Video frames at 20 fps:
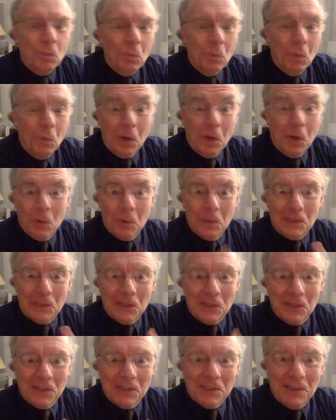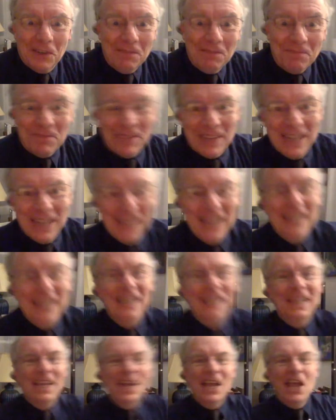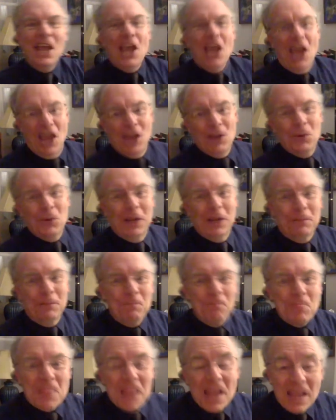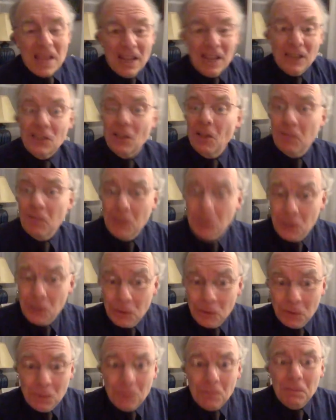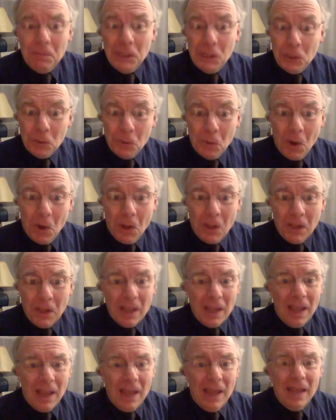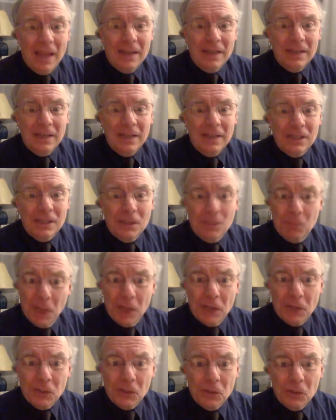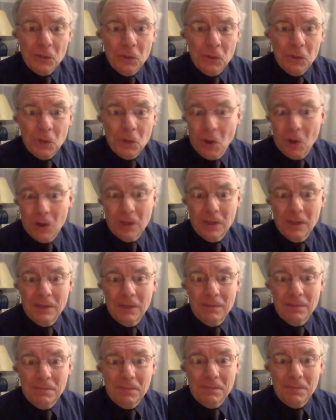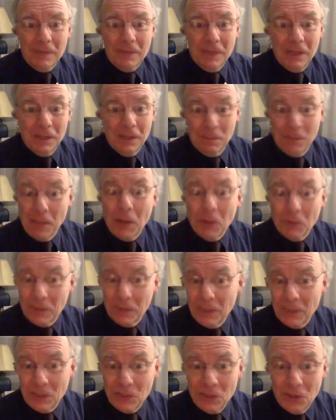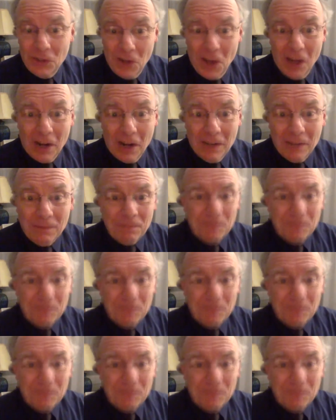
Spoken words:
What a coincidence, huh? Anyway, it's lovely to meet you all, and it's a pleasure to talk about this sonata.